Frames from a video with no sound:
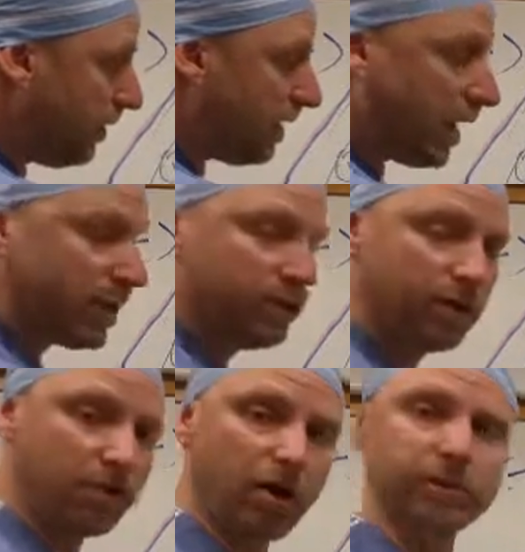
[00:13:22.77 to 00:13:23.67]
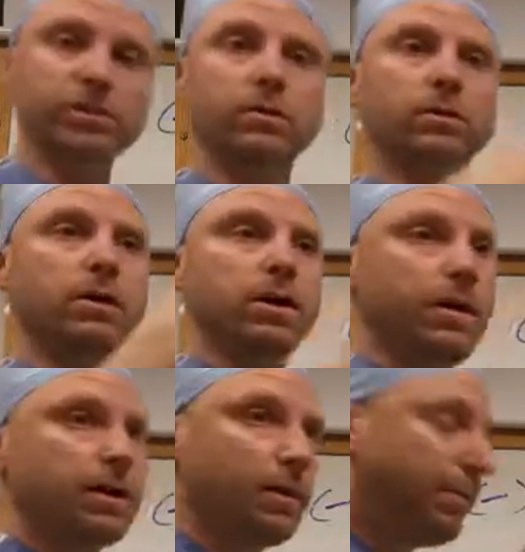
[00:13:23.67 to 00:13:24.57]
the negative emotional
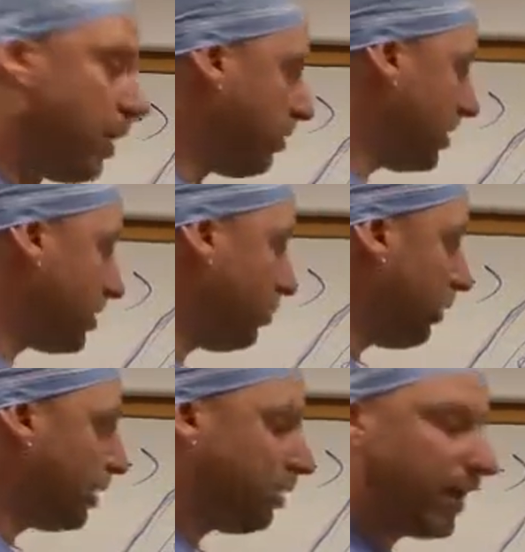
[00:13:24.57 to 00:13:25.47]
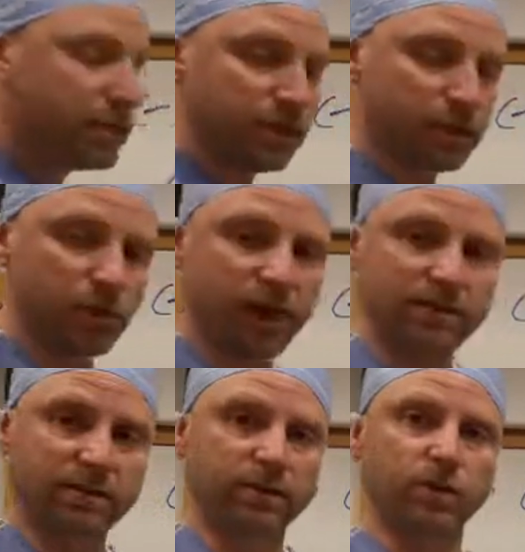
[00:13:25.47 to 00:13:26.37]
components, and what you're actually
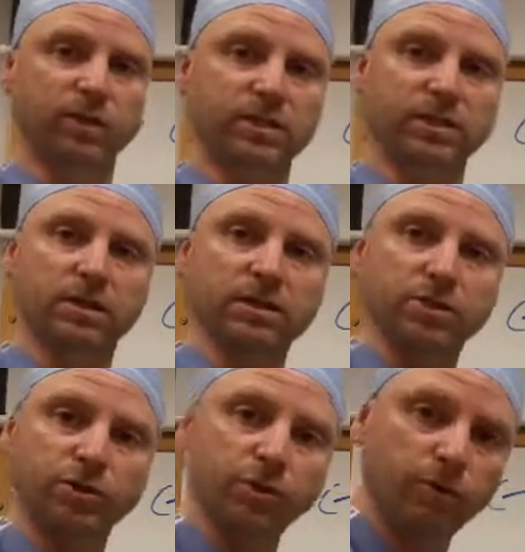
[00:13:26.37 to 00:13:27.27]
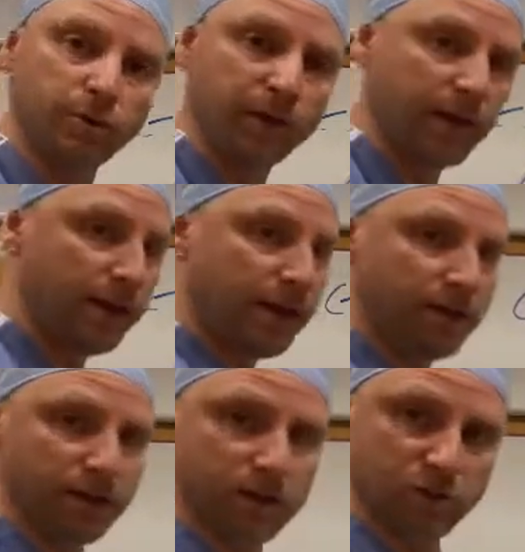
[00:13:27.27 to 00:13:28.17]
trying to do is soothe
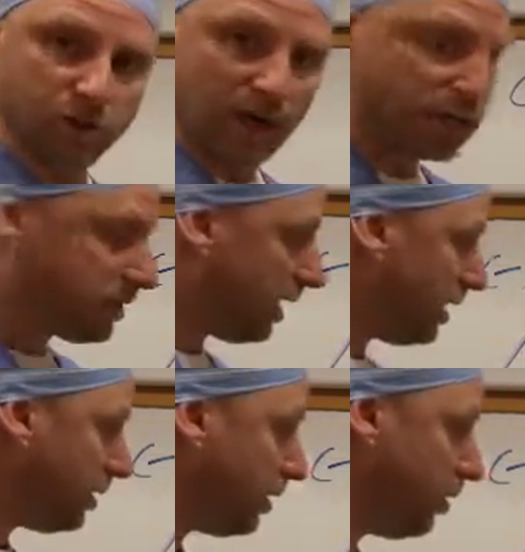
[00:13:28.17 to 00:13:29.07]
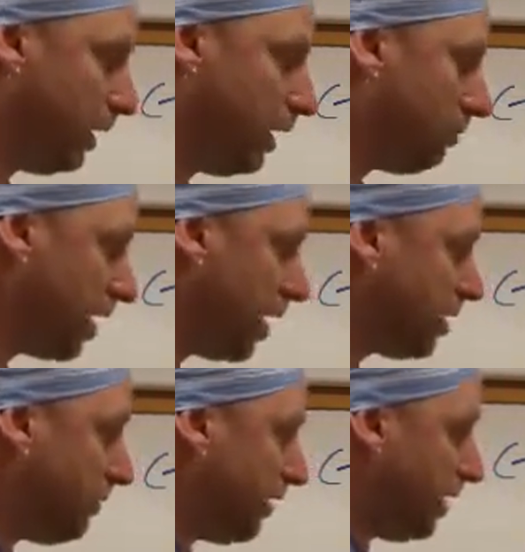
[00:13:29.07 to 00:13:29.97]
the distress that you're in
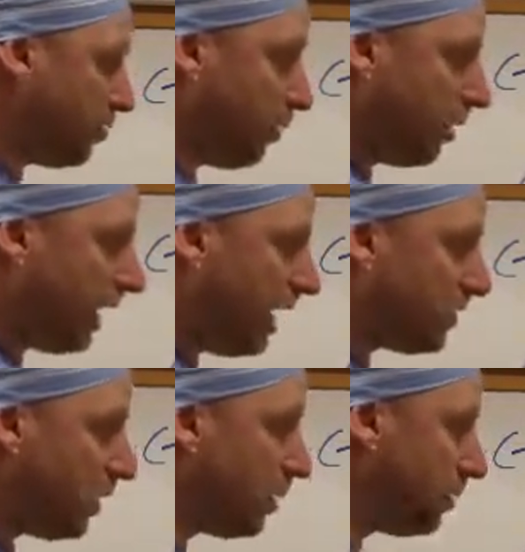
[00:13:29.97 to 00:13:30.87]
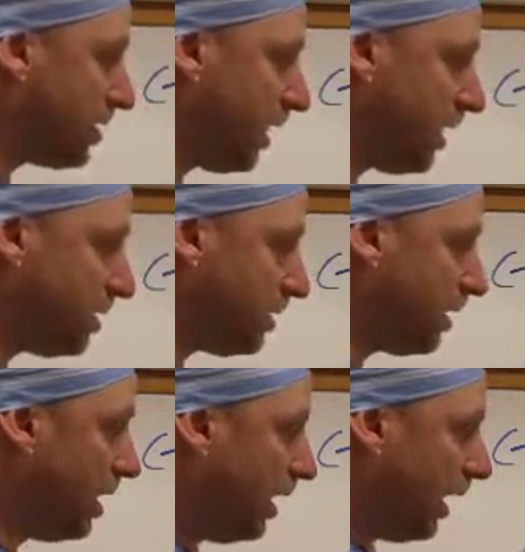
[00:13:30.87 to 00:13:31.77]
because of these real life
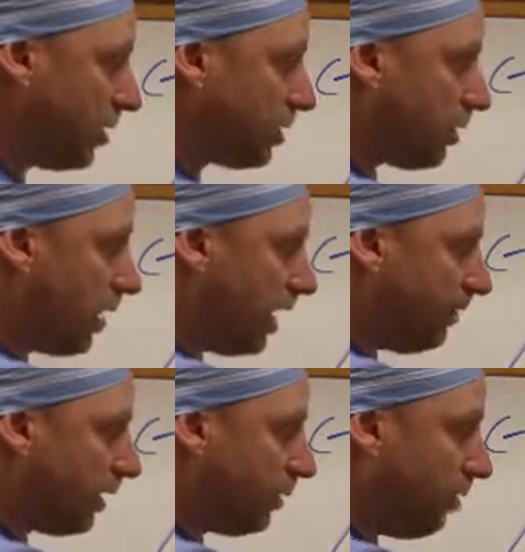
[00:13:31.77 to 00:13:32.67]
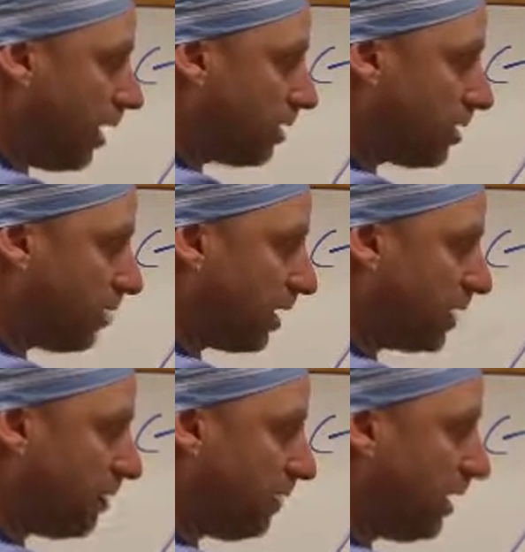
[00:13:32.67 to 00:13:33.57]
circumstances, and you start having an awareness
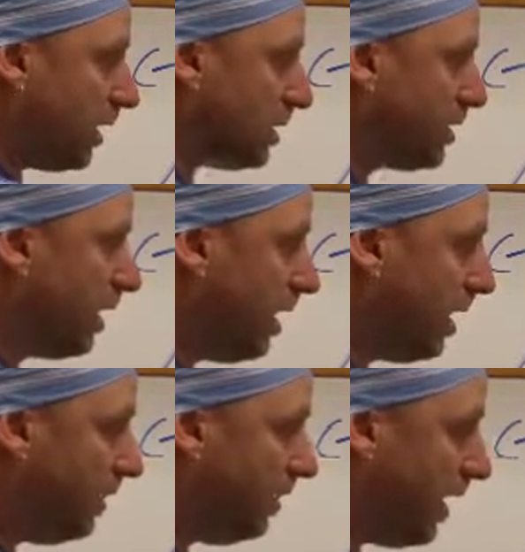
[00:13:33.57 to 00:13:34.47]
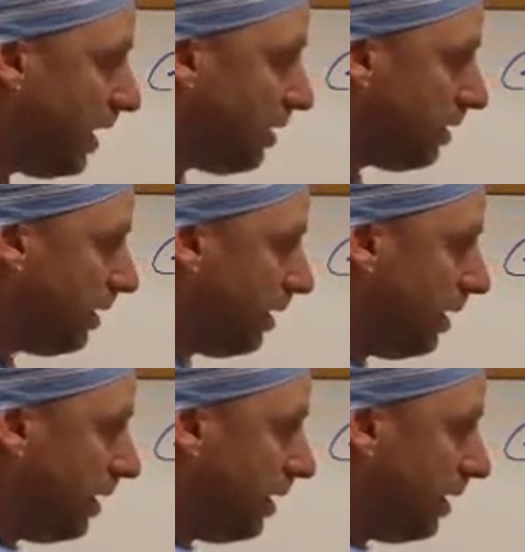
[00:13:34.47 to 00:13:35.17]
because of this, then